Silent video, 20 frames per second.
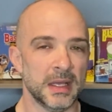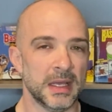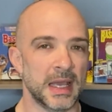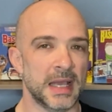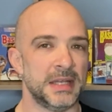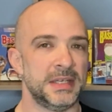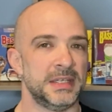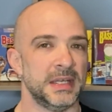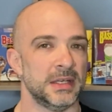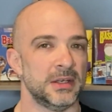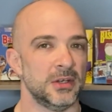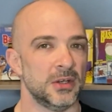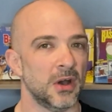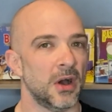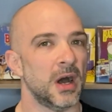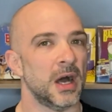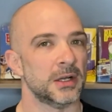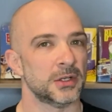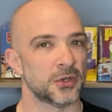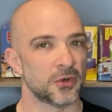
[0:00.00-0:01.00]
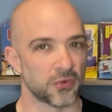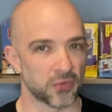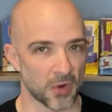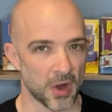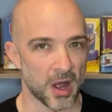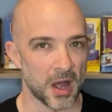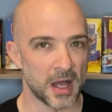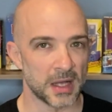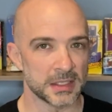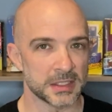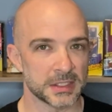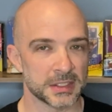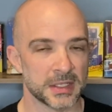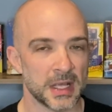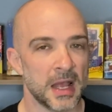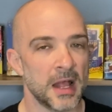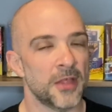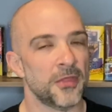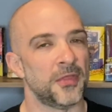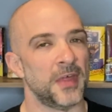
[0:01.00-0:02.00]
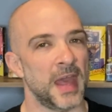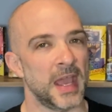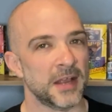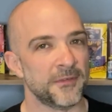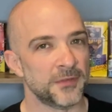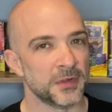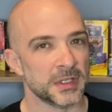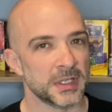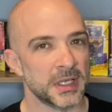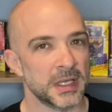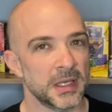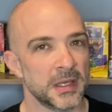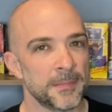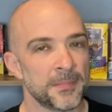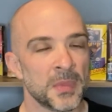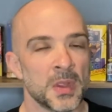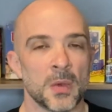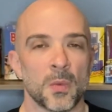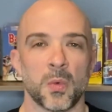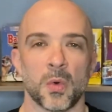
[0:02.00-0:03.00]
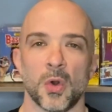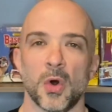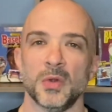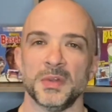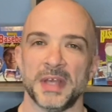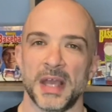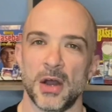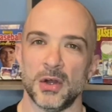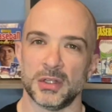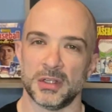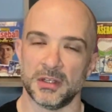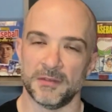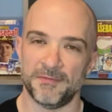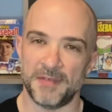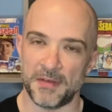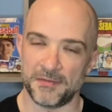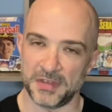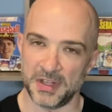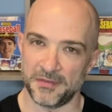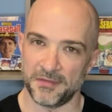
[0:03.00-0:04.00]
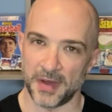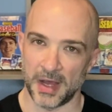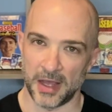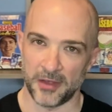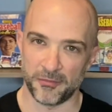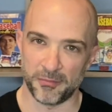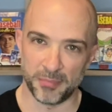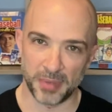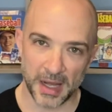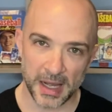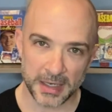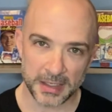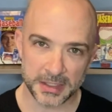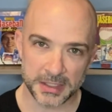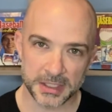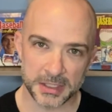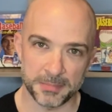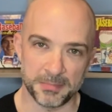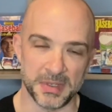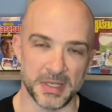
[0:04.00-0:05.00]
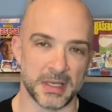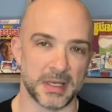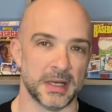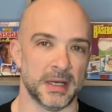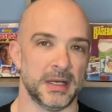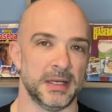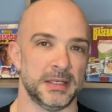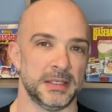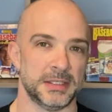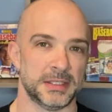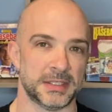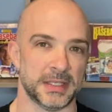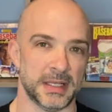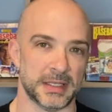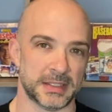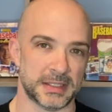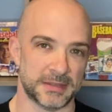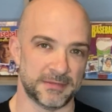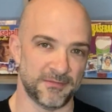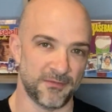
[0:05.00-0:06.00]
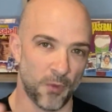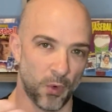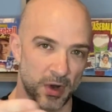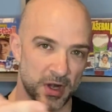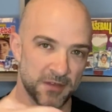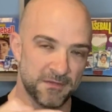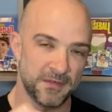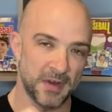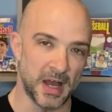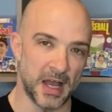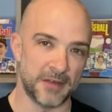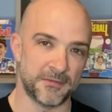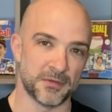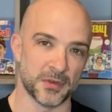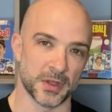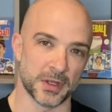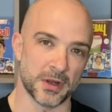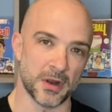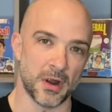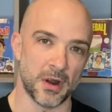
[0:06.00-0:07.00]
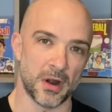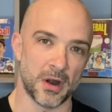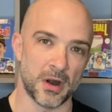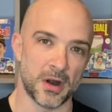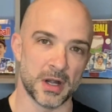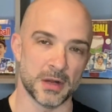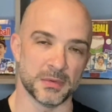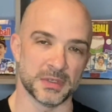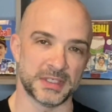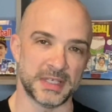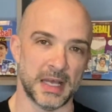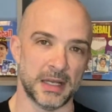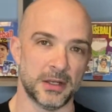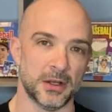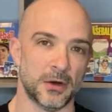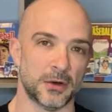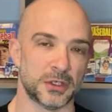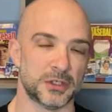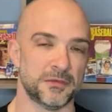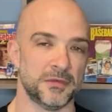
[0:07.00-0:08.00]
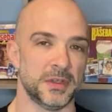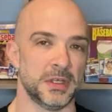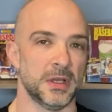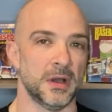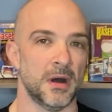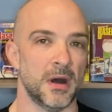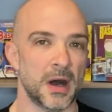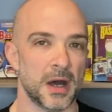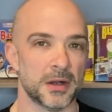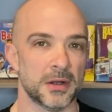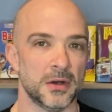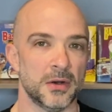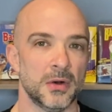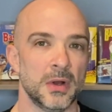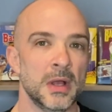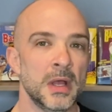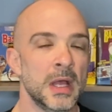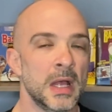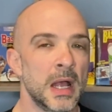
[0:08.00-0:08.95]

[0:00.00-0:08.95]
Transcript: It did not cross. Thankfully, we're only out 55 bucks because it's 45 for the card. It was $10 for the auto.